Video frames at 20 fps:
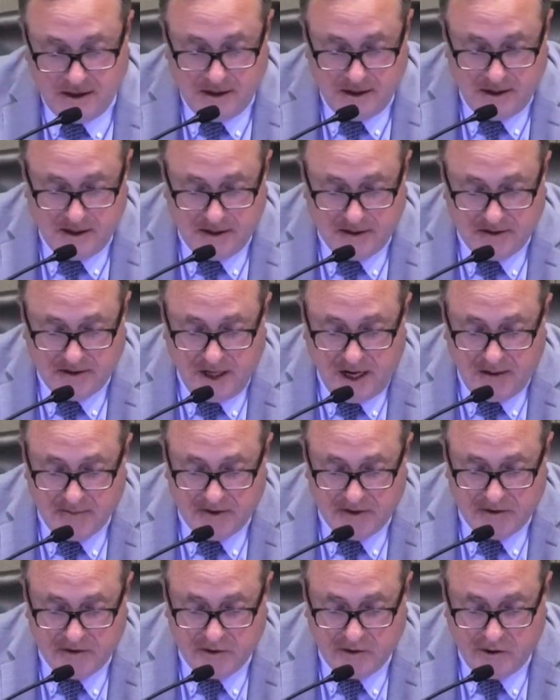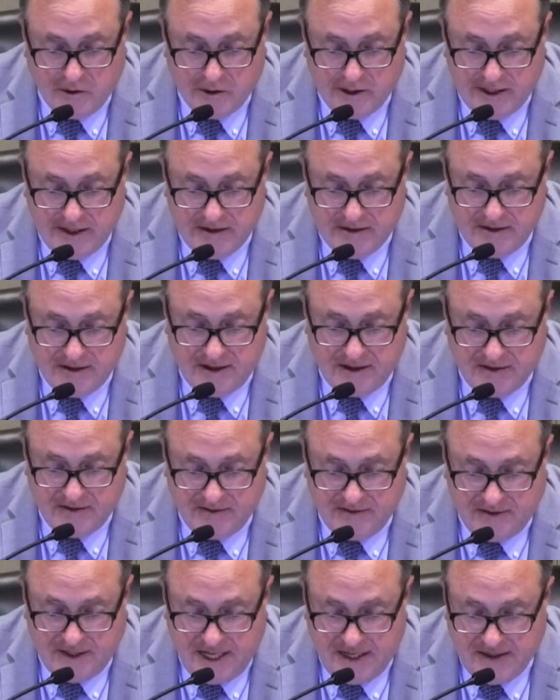Thomas Cornelius,
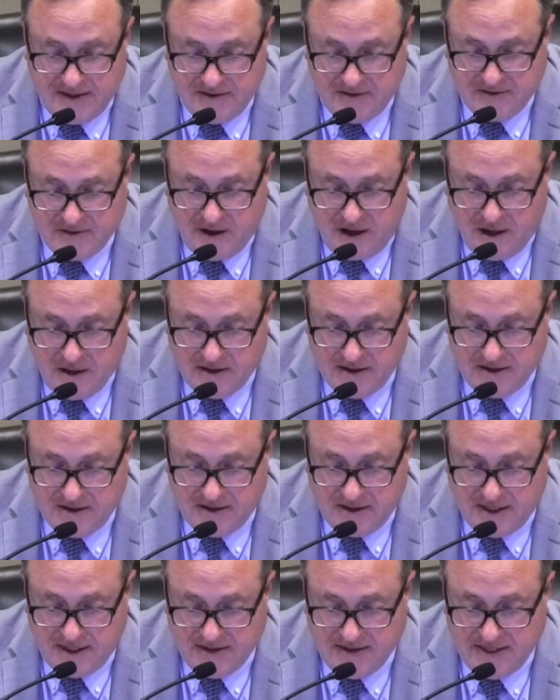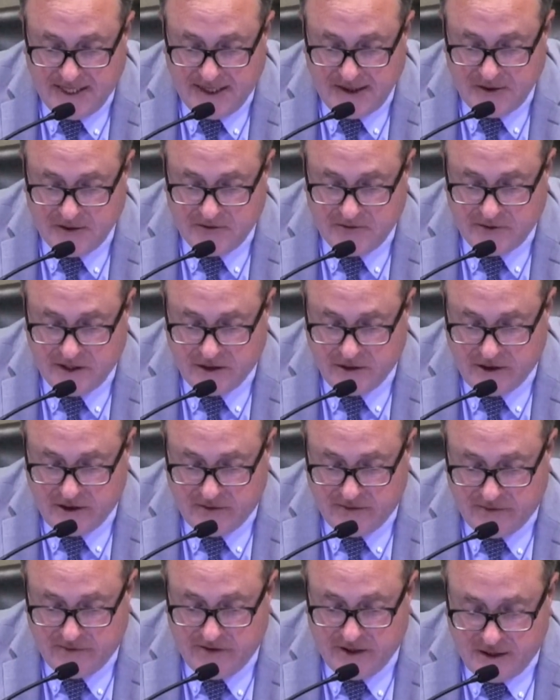Dennis Conant, and Daniel
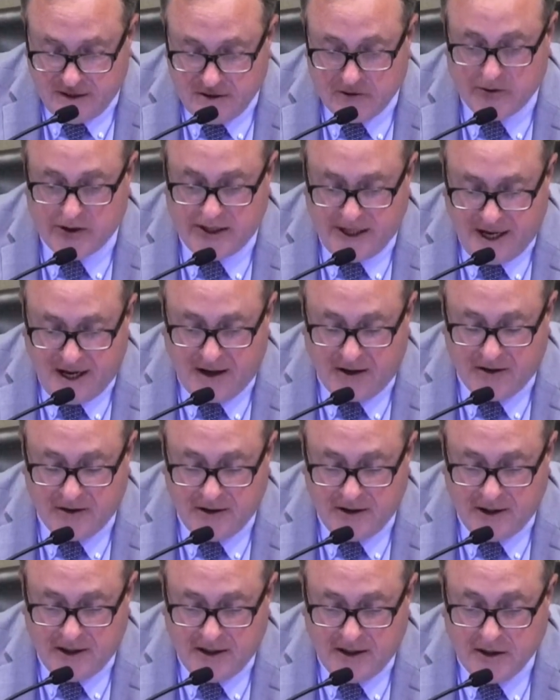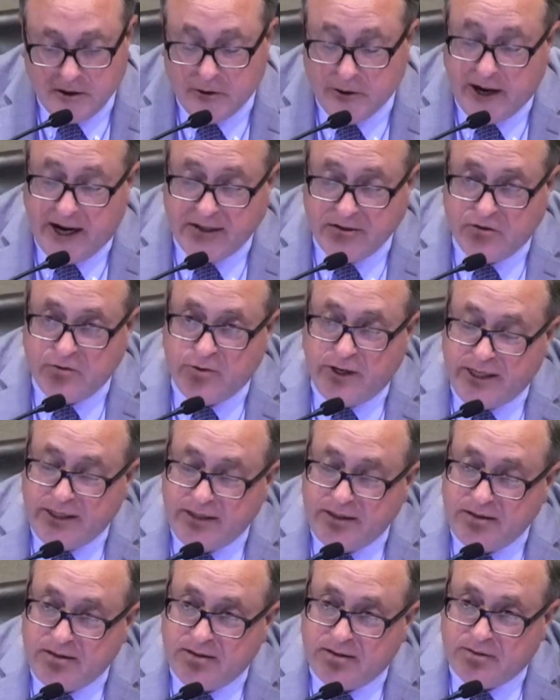Villarreal
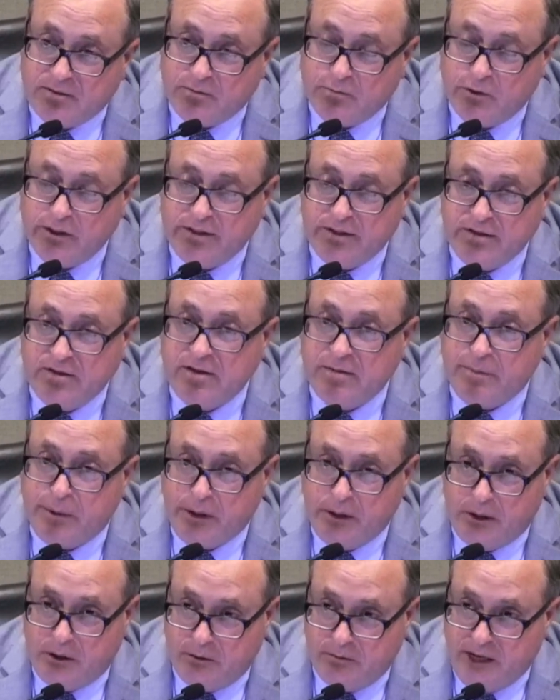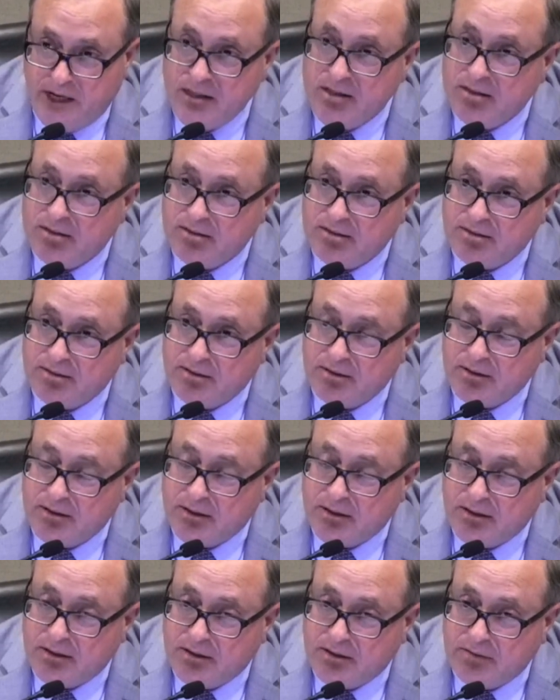graduated with a diploma.
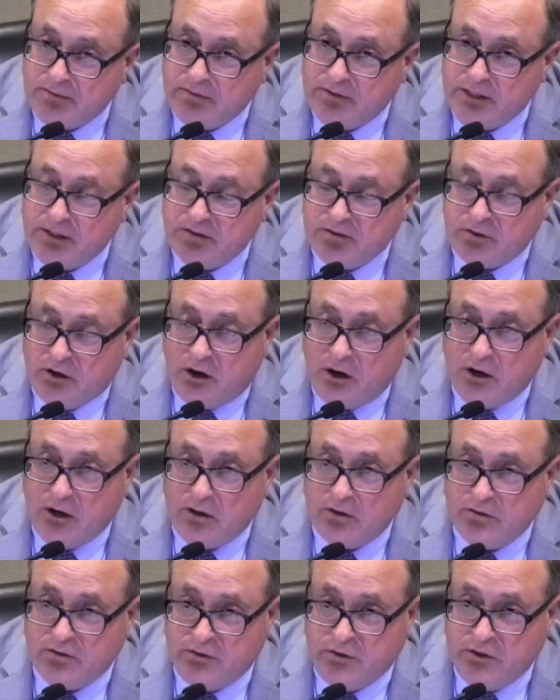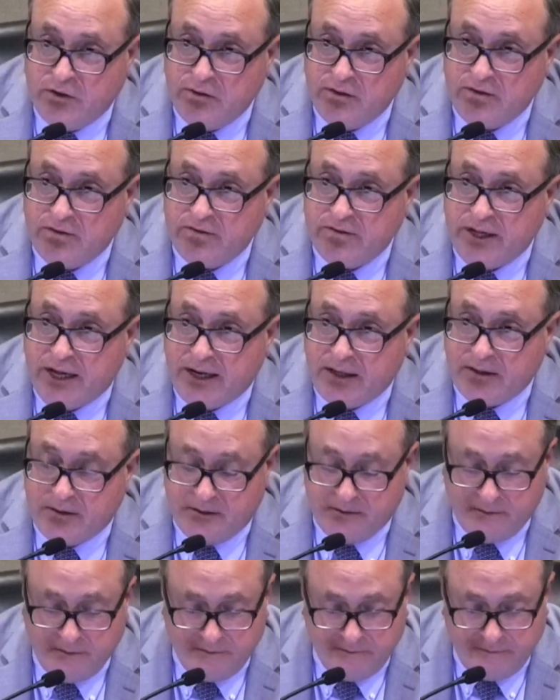These are students that
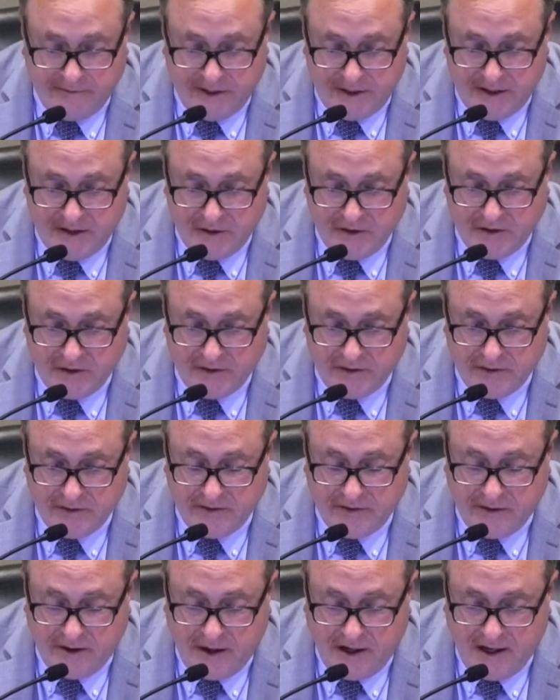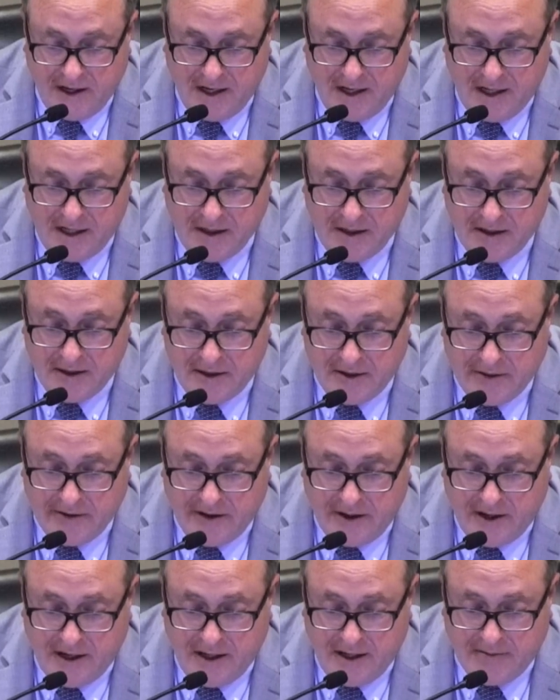finished
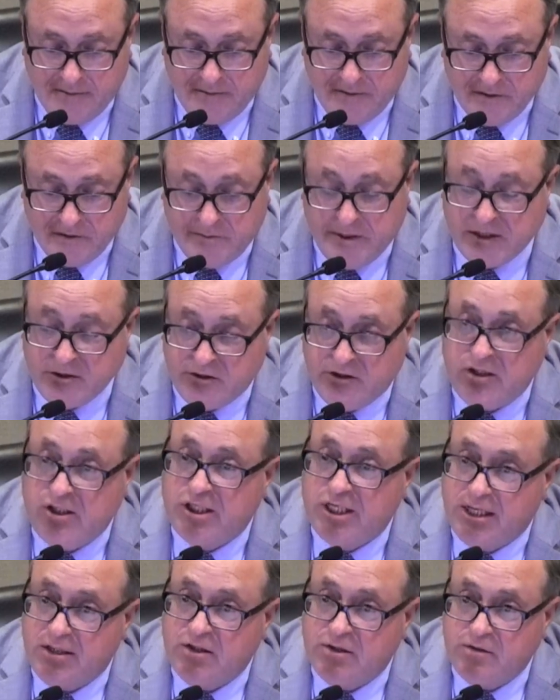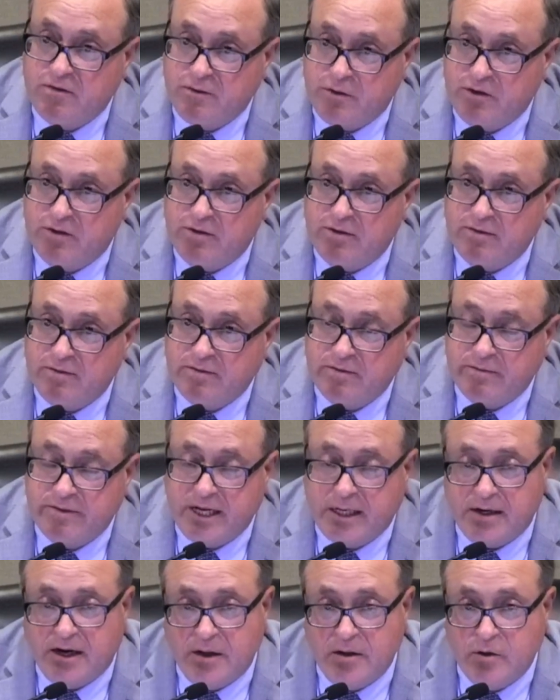special education students that
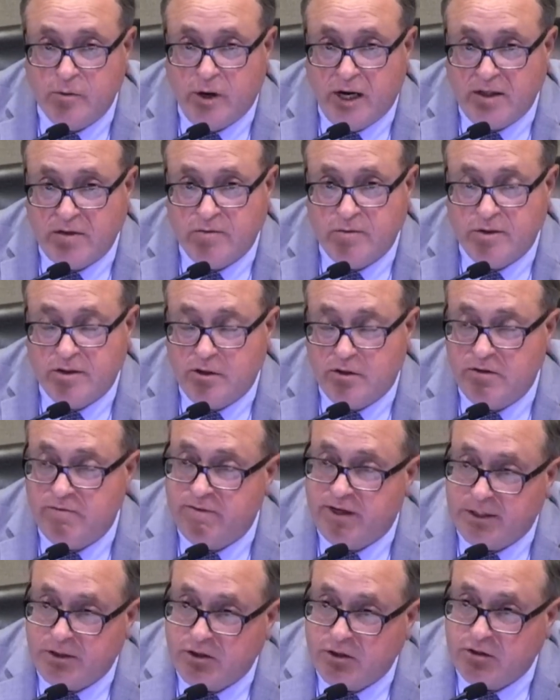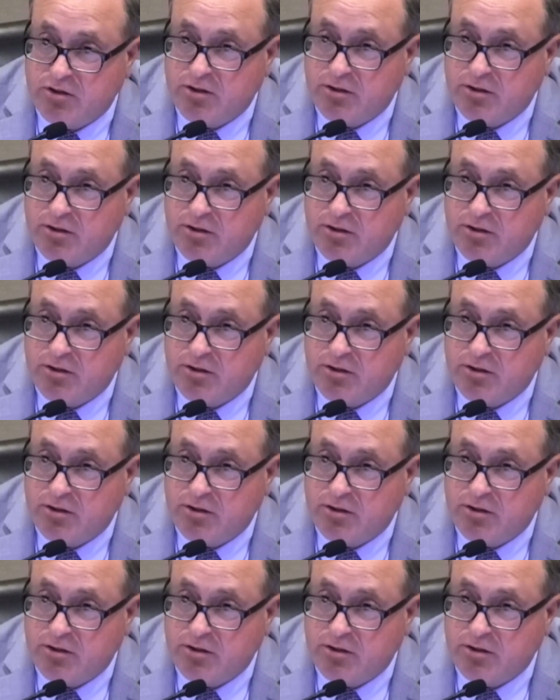otherwise would go to venture